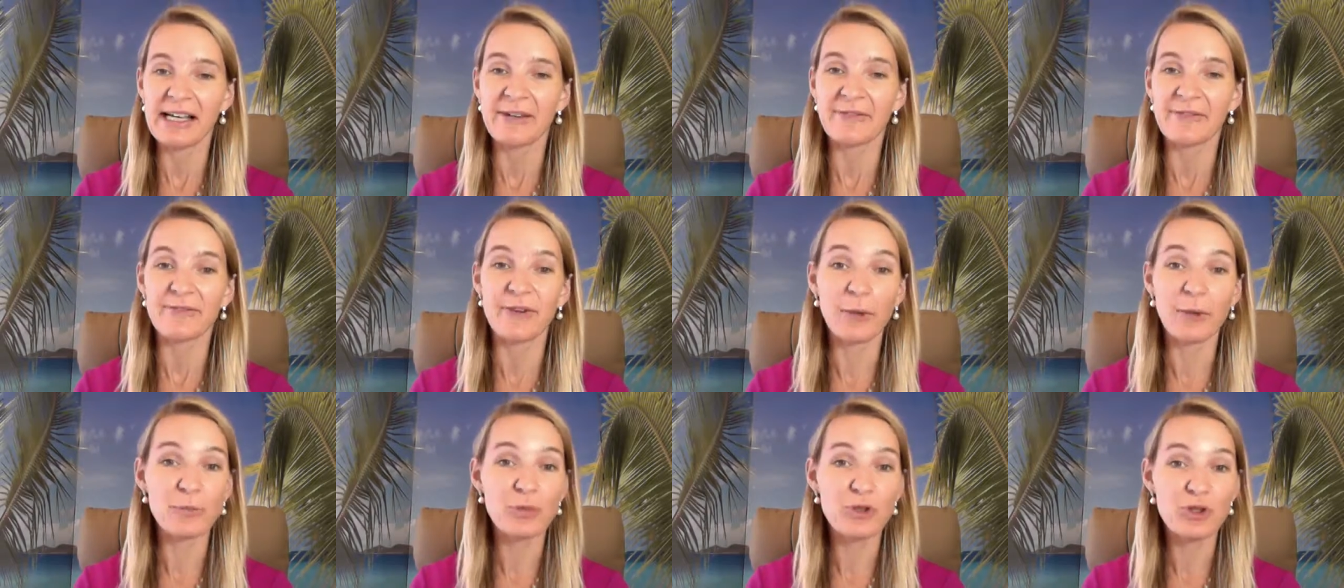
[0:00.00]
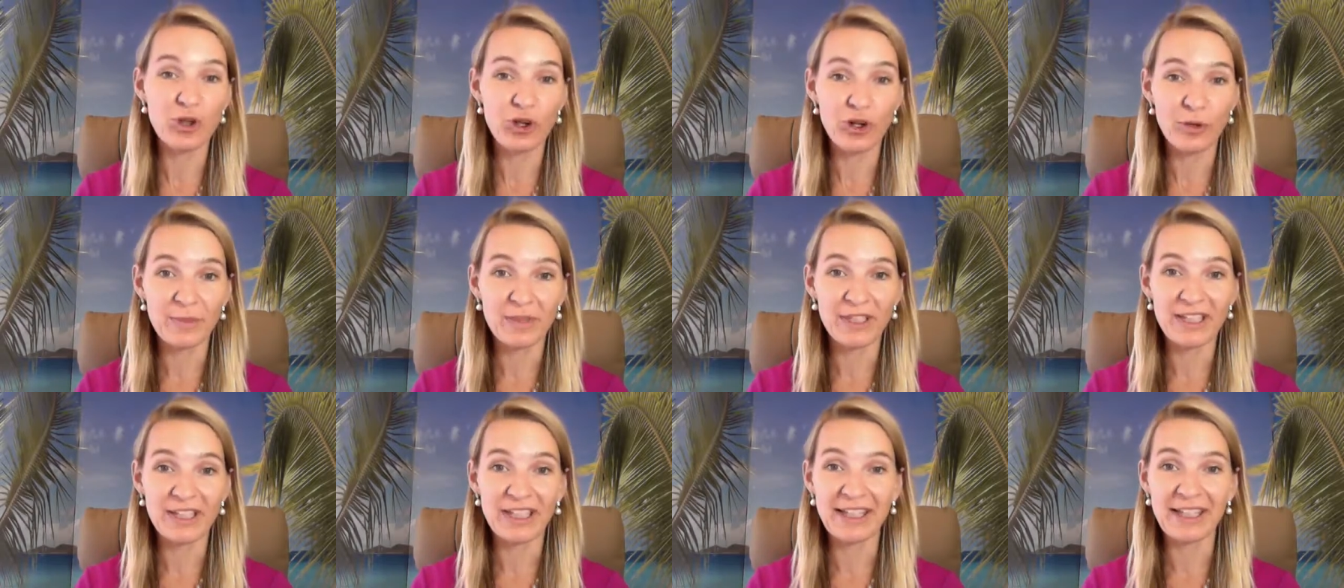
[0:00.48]
from
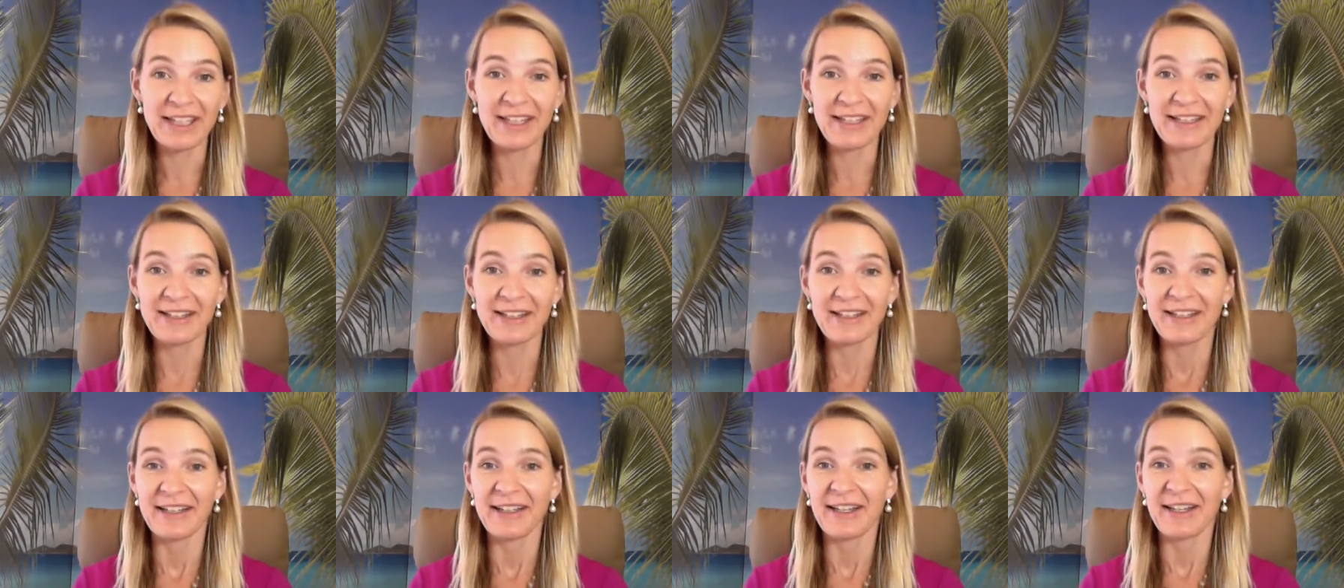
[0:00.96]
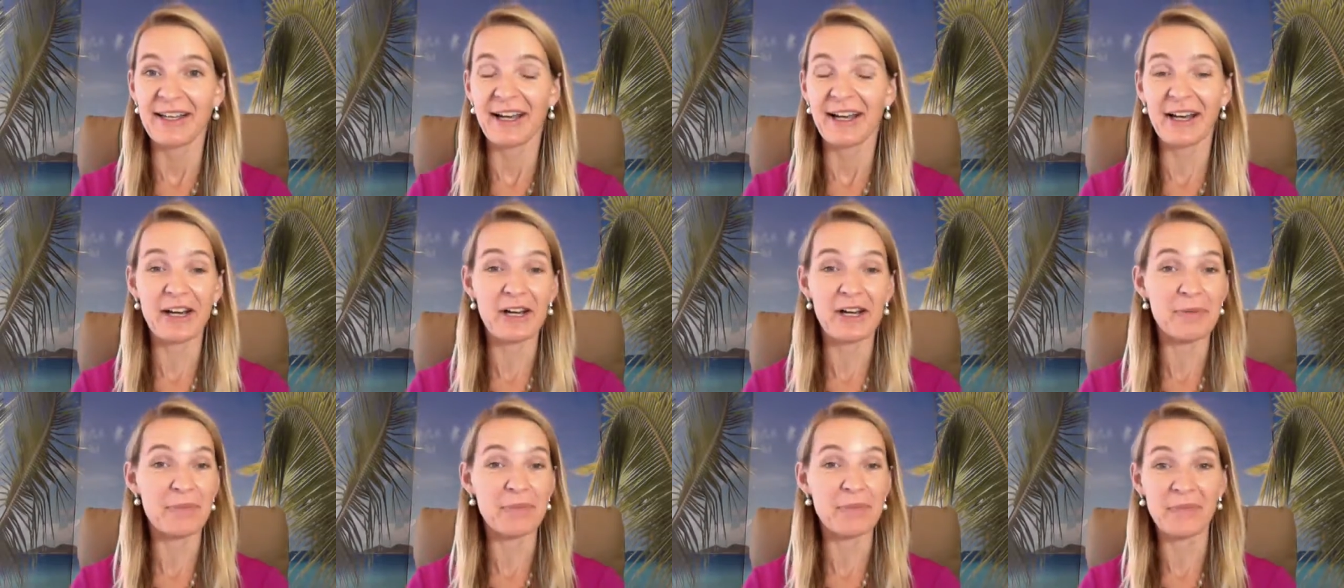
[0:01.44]
Germany
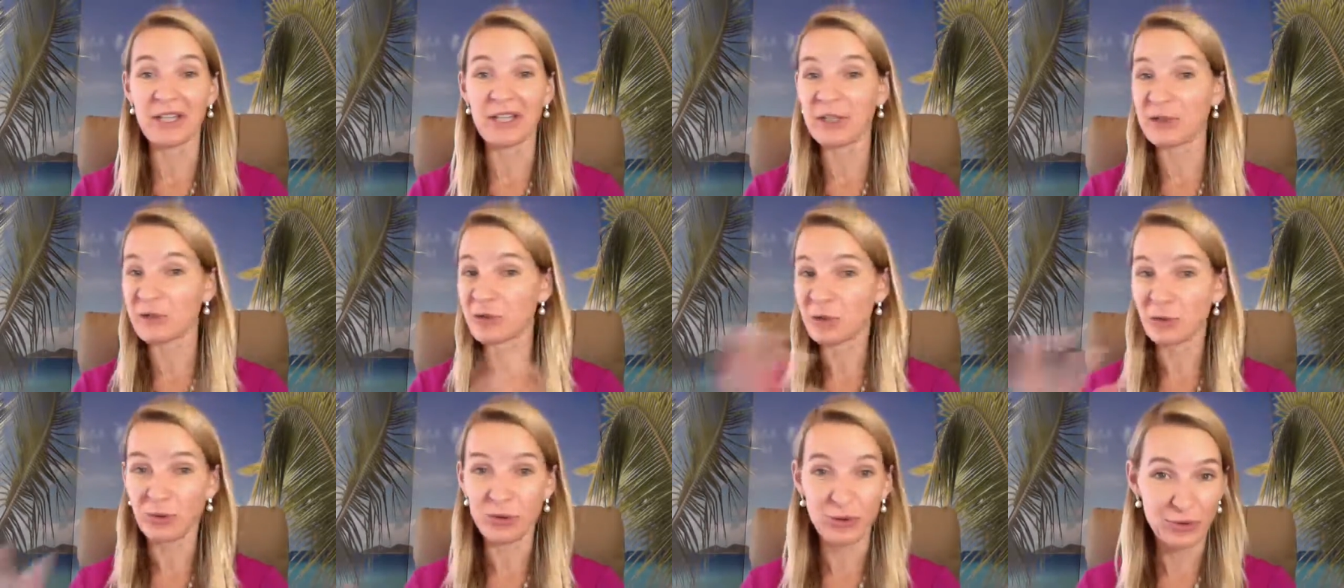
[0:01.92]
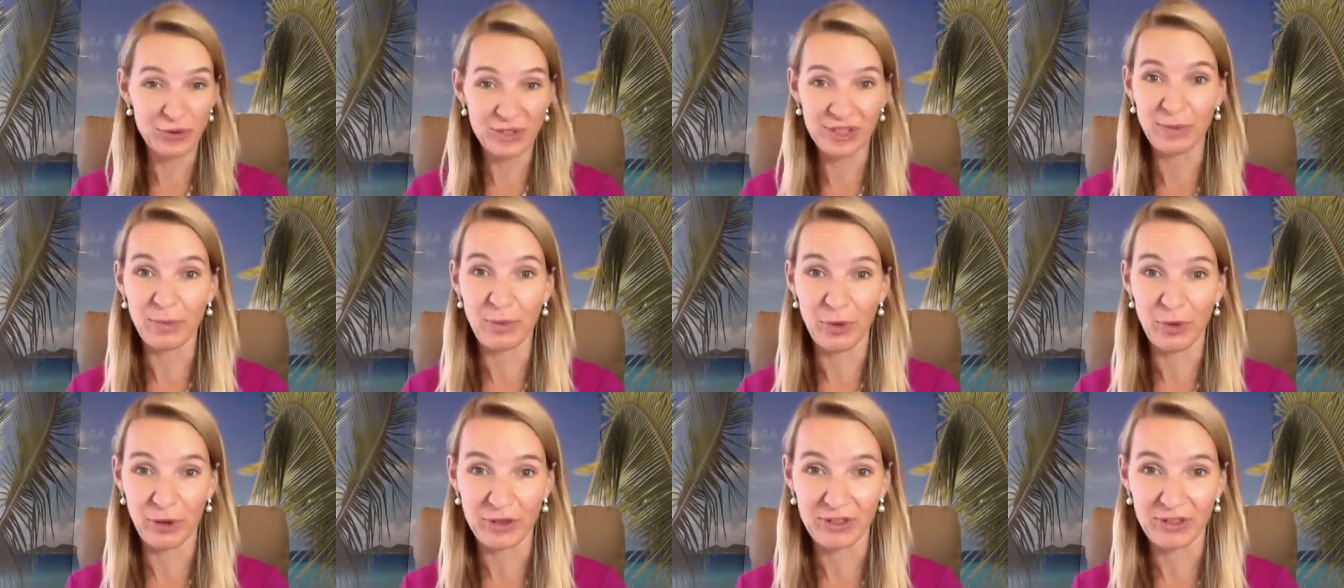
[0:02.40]
um, into U C
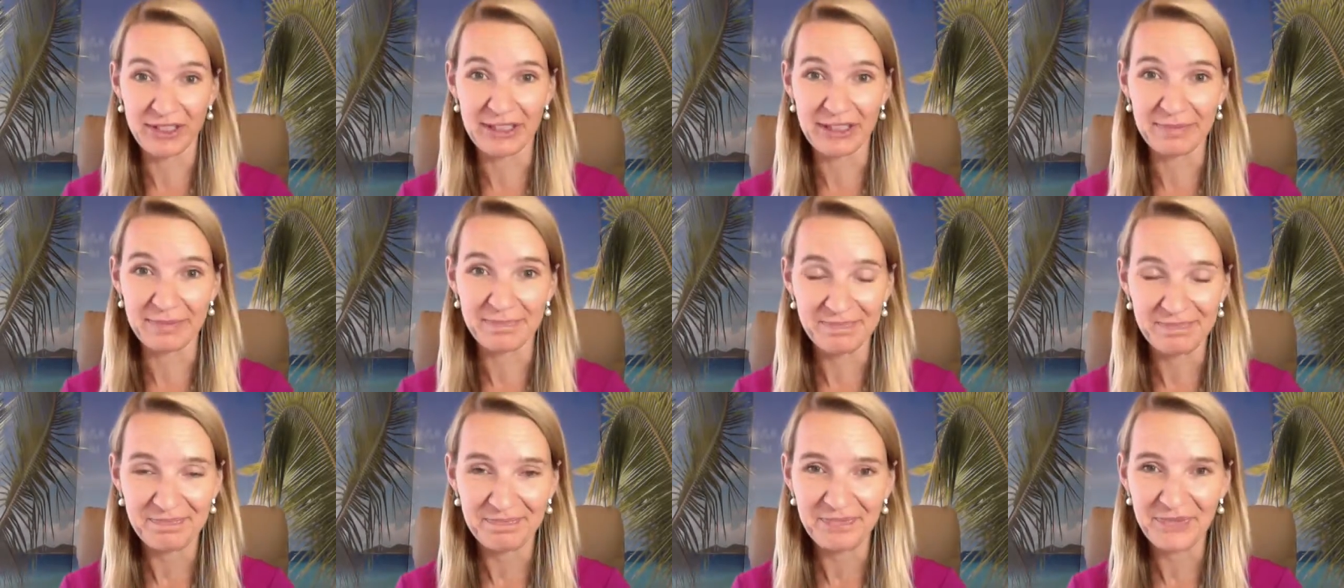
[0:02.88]
Berkeley.